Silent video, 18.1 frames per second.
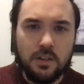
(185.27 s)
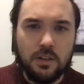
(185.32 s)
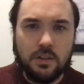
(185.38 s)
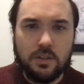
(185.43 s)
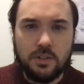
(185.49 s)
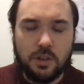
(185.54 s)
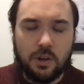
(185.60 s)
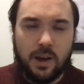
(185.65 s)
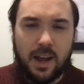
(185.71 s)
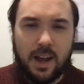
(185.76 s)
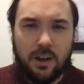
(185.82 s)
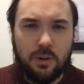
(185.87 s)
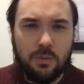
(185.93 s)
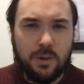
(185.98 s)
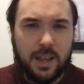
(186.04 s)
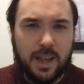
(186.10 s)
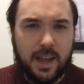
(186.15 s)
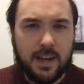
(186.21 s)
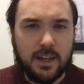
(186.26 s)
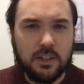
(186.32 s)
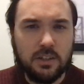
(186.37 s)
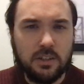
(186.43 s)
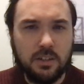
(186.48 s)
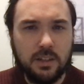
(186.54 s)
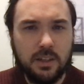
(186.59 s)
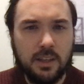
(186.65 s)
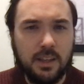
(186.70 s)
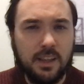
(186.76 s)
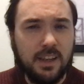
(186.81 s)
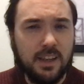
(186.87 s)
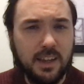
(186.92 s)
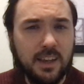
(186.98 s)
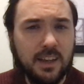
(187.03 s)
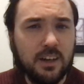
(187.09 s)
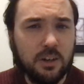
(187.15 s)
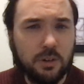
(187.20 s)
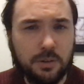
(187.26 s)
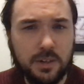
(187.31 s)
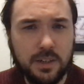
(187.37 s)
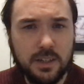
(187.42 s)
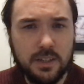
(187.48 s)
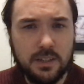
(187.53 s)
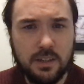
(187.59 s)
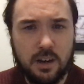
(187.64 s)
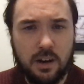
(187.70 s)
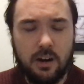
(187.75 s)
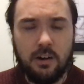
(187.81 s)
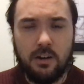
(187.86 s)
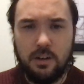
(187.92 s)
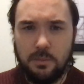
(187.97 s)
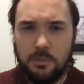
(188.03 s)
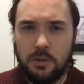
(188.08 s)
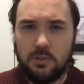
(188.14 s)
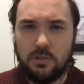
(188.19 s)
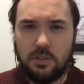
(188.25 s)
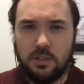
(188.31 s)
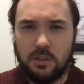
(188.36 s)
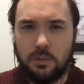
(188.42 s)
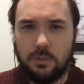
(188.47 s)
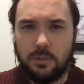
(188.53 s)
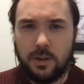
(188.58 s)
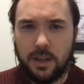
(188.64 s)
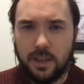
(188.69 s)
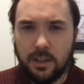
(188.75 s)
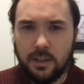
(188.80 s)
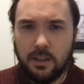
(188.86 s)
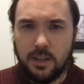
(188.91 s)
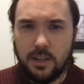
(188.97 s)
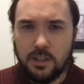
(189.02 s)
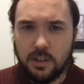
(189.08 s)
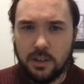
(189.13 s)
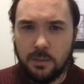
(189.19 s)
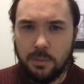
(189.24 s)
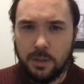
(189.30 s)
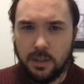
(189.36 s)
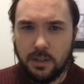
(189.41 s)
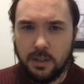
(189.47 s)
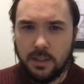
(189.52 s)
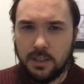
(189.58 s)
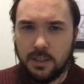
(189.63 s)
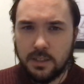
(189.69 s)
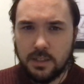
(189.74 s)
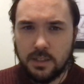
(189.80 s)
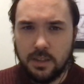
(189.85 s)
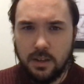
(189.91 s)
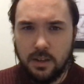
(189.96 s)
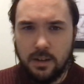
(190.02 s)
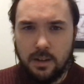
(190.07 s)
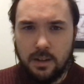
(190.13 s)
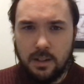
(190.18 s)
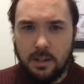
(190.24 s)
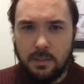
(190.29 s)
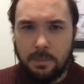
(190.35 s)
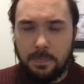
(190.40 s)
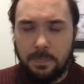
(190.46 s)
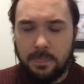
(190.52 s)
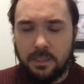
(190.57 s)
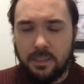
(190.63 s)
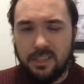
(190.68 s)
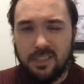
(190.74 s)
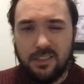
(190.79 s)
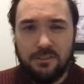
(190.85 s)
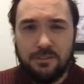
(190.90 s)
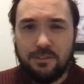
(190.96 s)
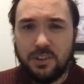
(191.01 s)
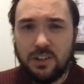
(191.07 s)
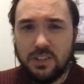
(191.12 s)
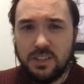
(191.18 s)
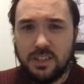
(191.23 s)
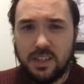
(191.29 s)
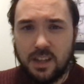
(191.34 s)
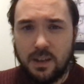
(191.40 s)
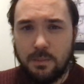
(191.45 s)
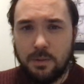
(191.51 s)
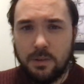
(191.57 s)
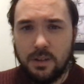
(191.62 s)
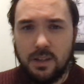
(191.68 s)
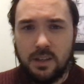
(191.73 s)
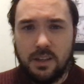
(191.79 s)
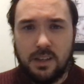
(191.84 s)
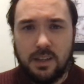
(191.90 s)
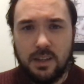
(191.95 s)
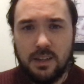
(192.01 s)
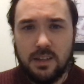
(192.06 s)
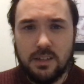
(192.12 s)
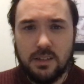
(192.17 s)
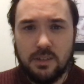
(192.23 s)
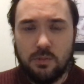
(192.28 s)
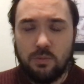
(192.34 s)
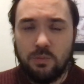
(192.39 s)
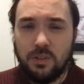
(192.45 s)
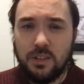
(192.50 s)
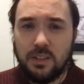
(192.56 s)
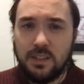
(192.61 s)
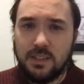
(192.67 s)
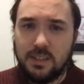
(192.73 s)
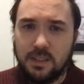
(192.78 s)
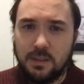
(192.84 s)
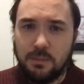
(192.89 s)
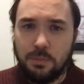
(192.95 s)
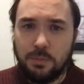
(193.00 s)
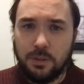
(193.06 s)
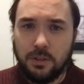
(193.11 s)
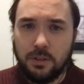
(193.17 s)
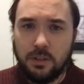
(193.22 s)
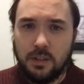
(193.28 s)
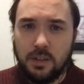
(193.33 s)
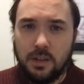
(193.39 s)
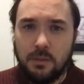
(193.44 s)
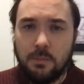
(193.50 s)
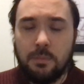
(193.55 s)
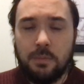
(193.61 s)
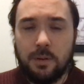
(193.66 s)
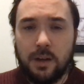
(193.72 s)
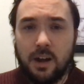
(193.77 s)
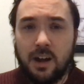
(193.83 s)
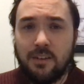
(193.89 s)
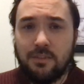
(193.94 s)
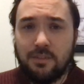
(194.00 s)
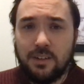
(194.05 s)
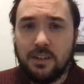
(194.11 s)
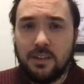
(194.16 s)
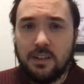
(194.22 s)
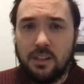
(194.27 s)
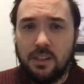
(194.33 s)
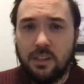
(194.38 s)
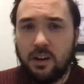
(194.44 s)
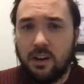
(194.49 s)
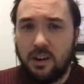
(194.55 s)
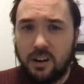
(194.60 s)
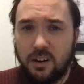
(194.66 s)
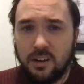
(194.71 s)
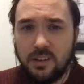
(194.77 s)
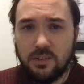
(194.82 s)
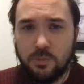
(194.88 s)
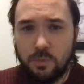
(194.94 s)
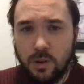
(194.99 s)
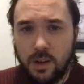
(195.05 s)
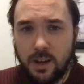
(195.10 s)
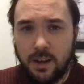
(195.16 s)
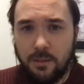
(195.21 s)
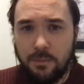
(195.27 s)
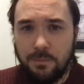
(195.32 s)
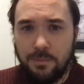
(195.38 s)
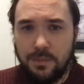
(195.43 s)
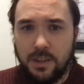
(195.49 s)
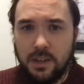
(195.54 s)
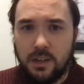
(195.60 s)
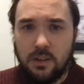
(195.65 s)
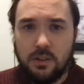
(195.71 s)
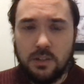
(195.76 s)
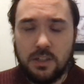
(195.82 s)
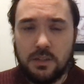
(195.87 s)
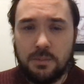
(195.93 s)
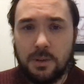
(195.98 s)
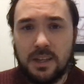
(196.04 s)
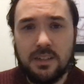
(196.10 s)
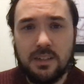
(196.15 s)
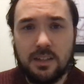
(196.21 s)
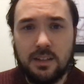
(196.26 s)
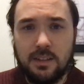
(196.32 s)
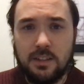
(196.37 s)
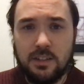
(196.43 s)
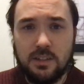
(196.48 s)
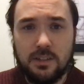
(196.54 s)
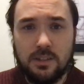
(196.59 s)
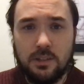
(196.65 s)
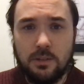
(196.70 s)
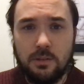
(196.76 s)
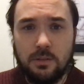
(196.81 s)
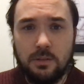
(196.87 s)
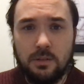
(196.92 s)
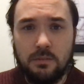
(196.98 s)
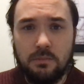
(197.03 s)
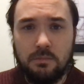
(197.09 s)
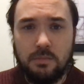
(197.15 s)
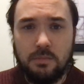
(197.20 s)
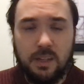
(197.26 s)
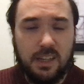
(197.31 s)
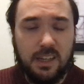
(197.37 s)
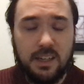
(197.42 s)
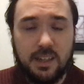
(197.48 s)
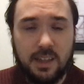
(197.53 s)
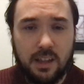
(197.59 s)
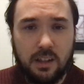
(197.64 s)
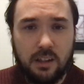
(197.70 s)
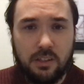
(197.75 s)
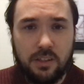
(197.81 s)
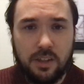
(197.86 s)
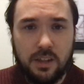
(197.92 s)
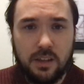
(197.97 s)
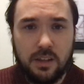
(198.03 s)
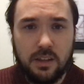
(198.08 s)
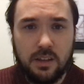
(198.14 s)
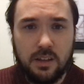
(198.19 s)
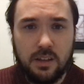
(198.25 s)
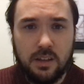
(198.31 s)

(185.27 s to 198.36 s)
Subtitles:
So how do we actually increase our emotional regulation abilities? The first step is really simple, but often the hardest one, which is basically just to eat healthy,